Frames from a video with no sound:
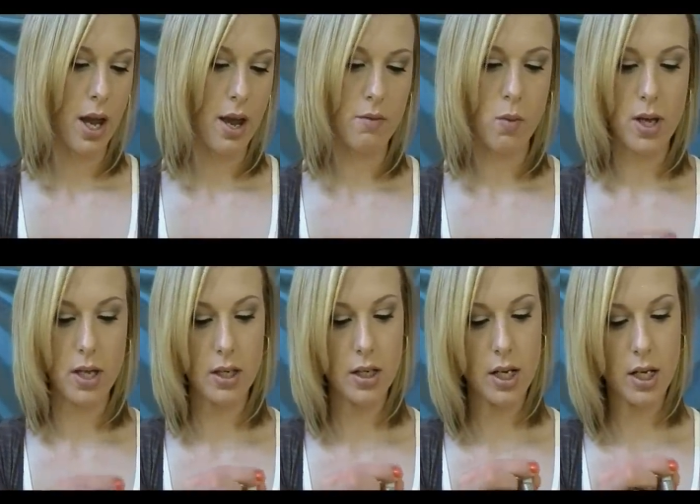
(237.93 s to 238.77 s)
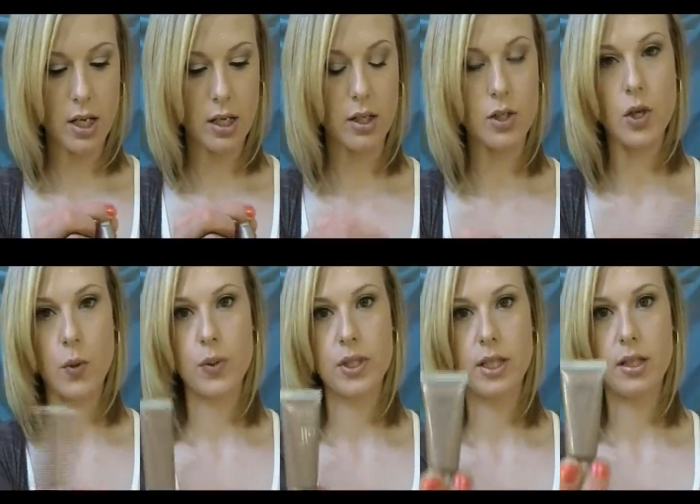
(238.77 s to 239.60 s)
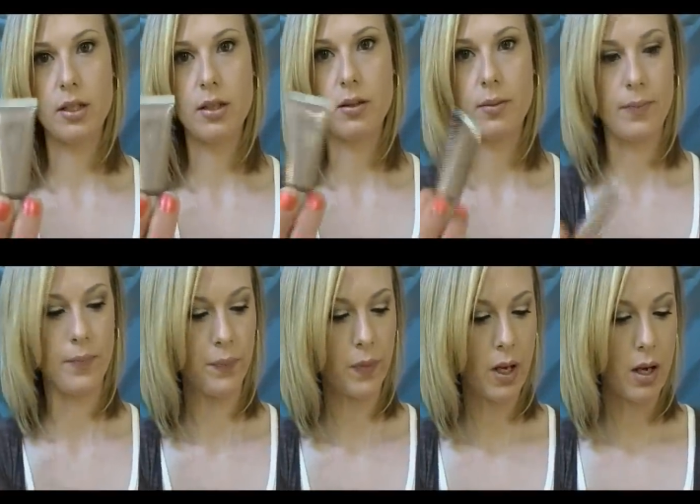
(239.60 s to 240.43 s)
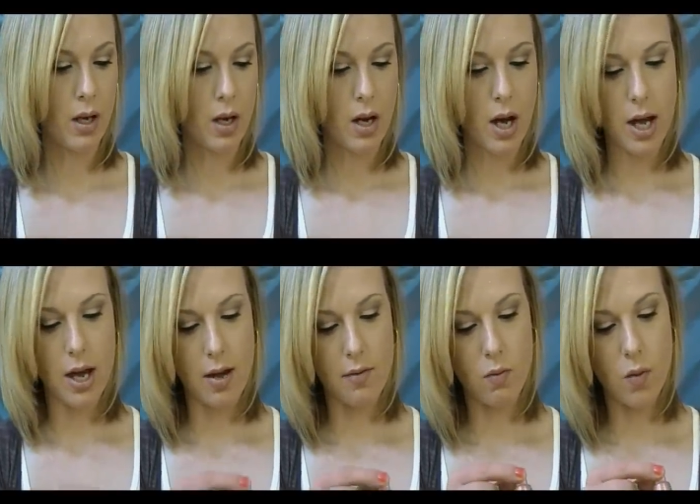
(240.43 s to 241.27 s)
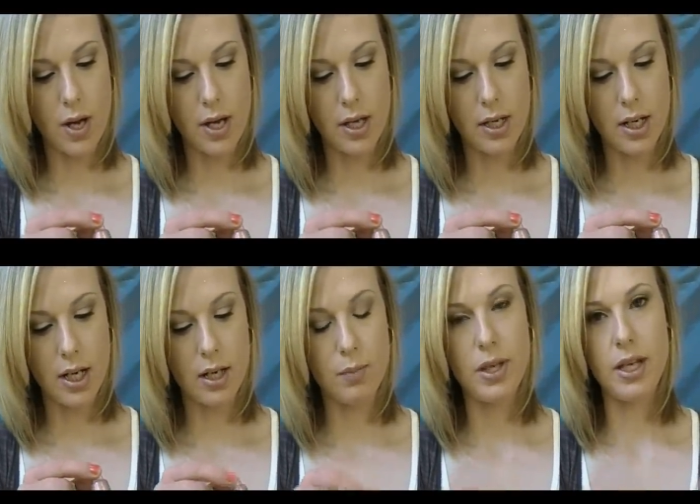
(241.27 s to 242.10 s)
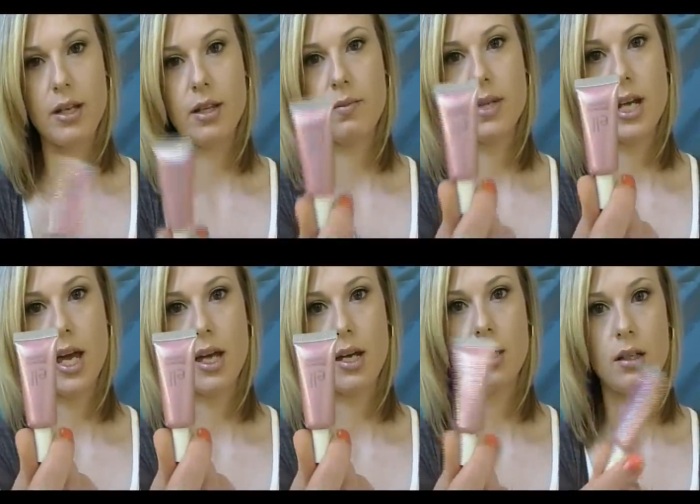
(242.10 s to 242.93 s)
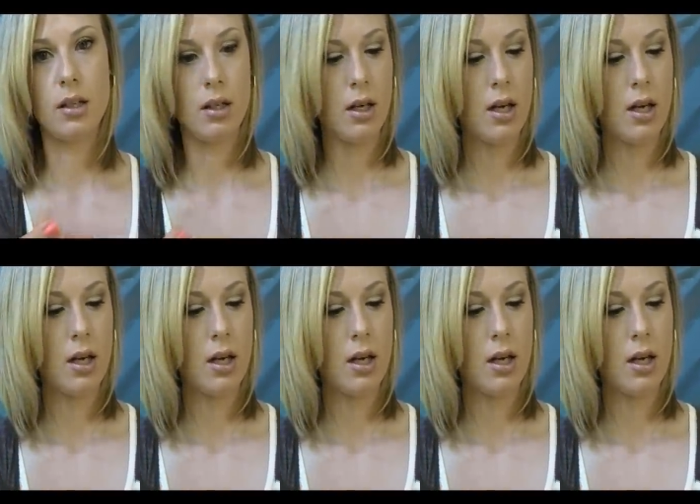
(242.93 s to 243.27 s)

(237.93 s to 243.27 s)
I have one in Toasted, I have one in Pink Lemonade,